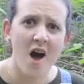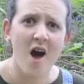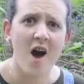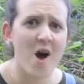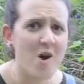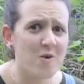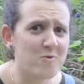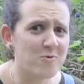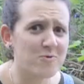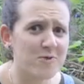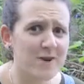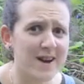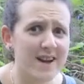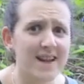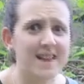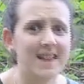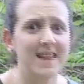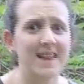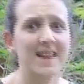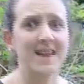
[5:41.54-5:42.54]
A
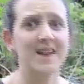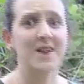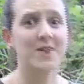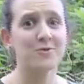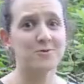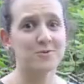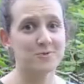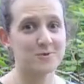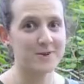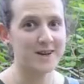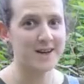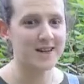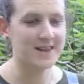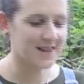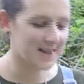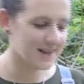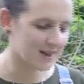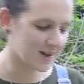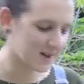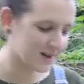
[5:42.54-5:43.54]
really,
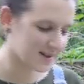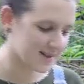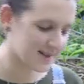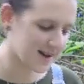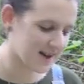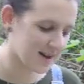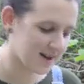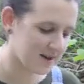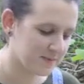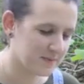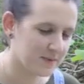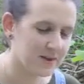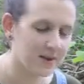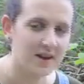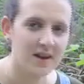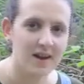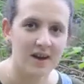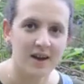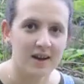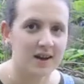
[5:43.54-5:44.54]
really long time.
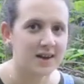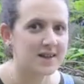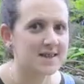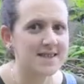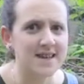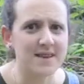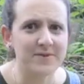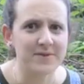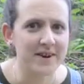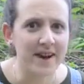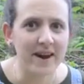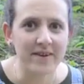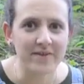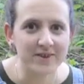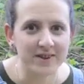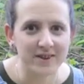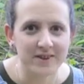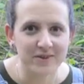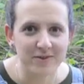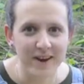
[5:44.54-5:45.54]
Because even
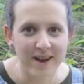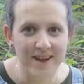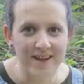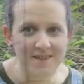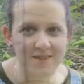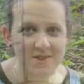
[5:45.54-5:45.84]
after the rain